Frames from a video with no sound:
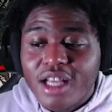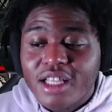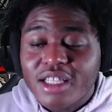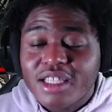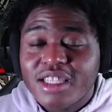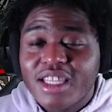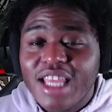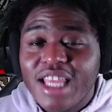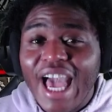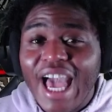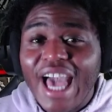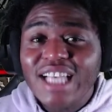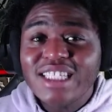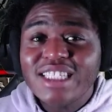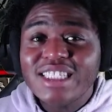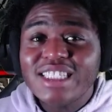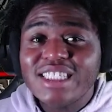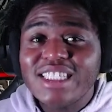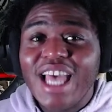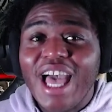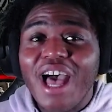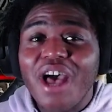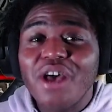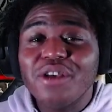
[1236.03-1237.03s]
That
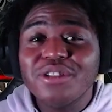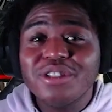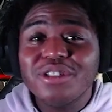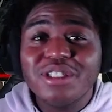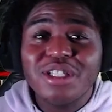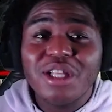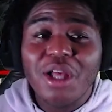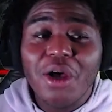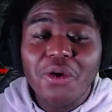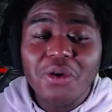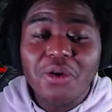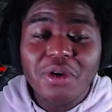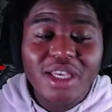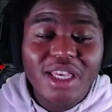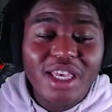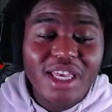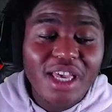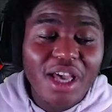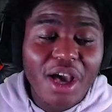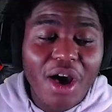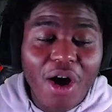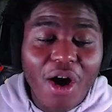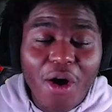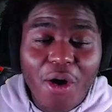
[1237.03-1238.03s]
sounds
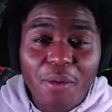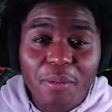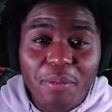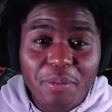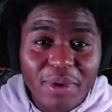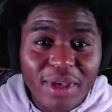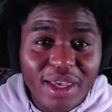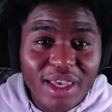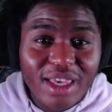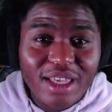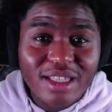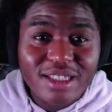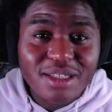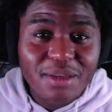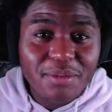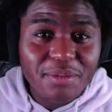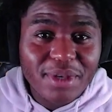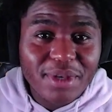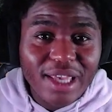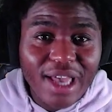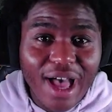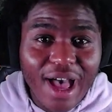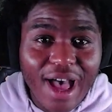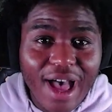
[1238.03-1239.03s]
low-key OP, to
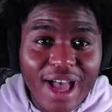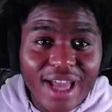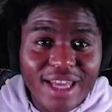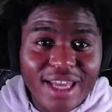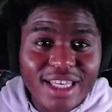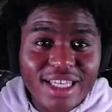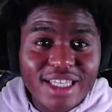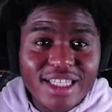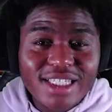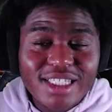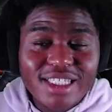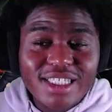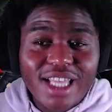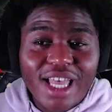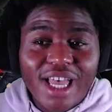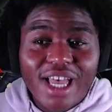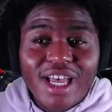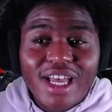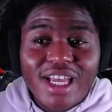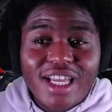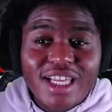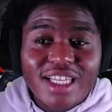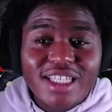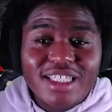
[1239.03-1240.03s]
be honest.
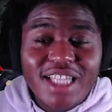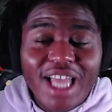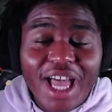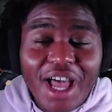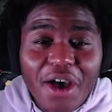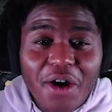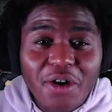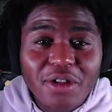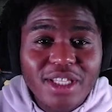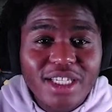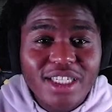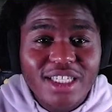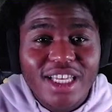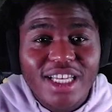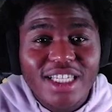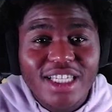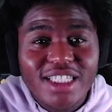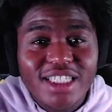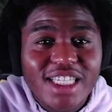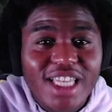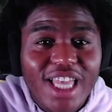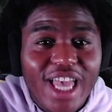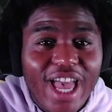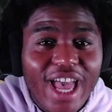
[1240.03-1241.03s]
Not only does
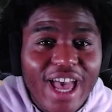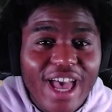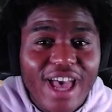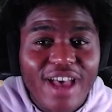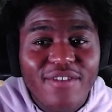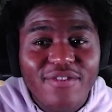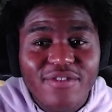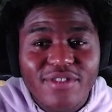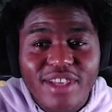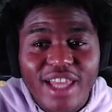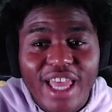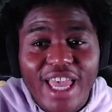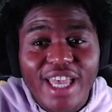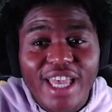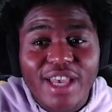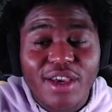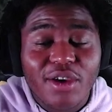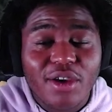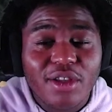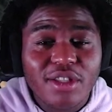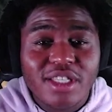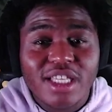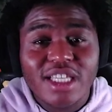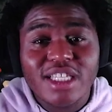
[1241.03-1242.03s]
he have, like,
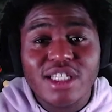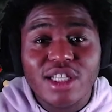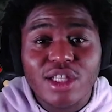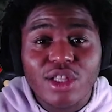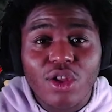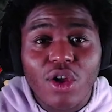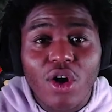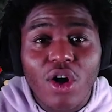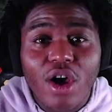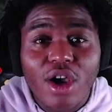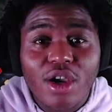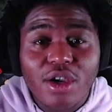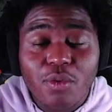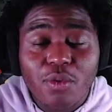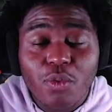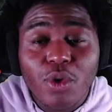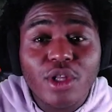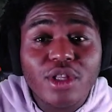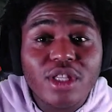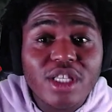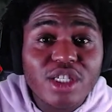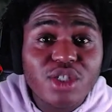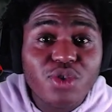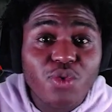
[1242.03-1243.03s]
this
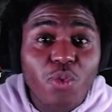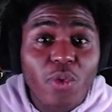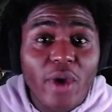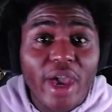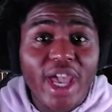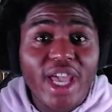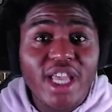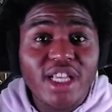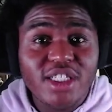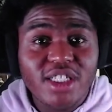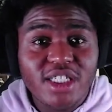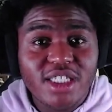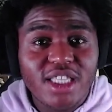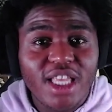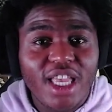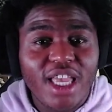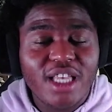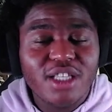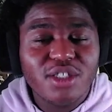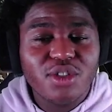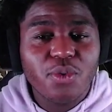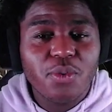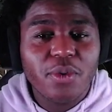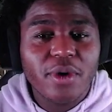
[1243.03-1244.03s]
range thing,
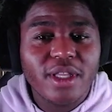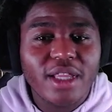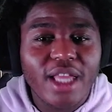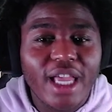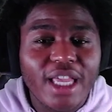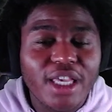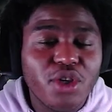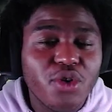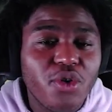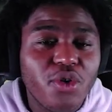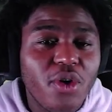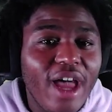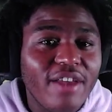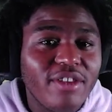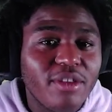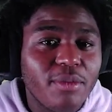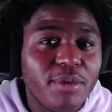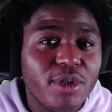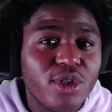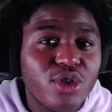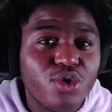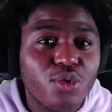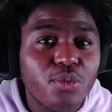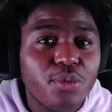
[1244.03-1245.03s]
so where, like, you don't have to be
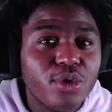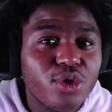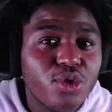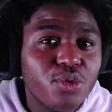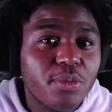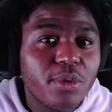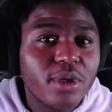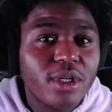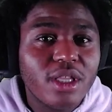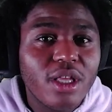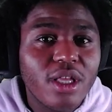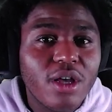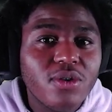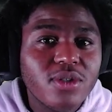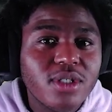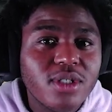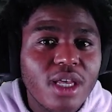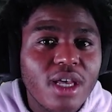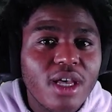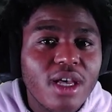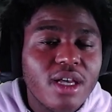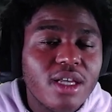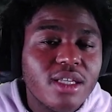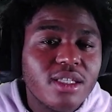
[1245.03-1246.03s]
super, super close
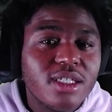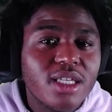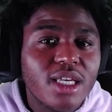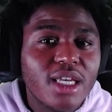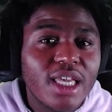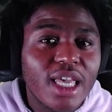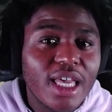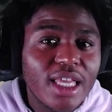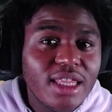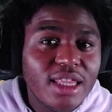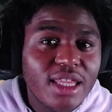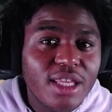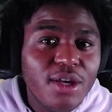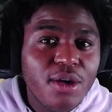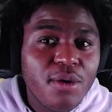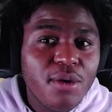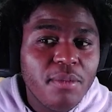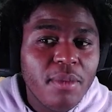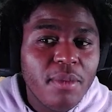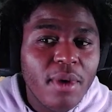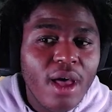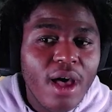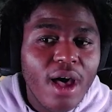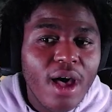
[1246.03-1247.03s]
to get them,
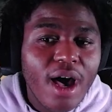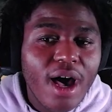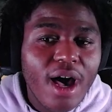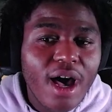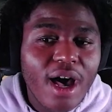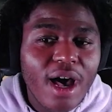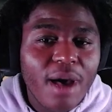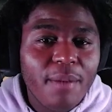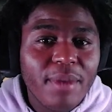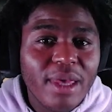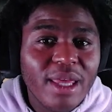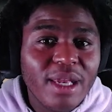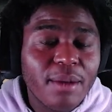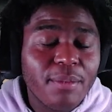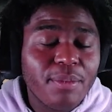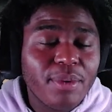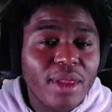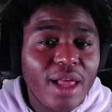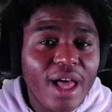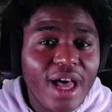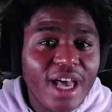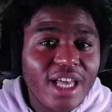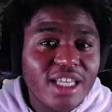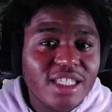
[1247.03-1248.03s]
and
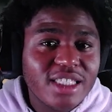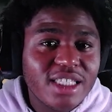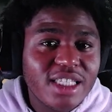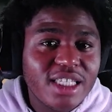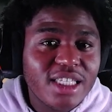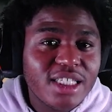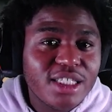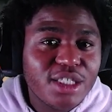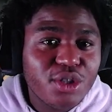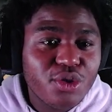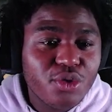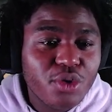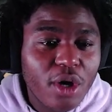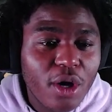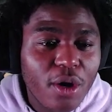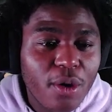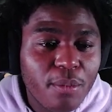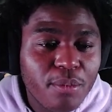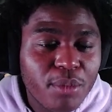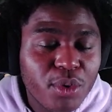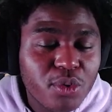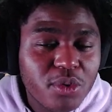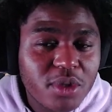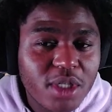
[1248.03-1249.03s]
applies these, you know,
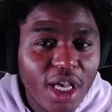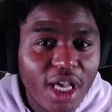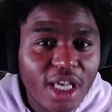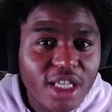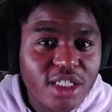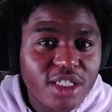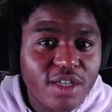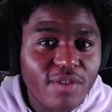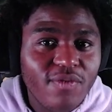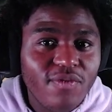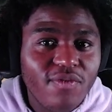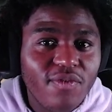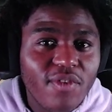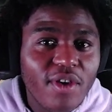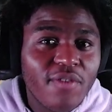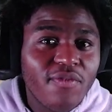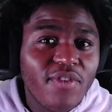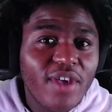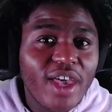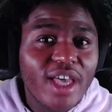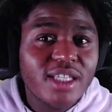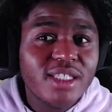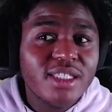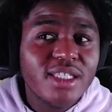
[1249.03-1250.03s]
mutation
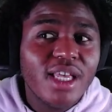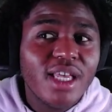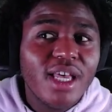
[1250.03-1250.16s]
effects.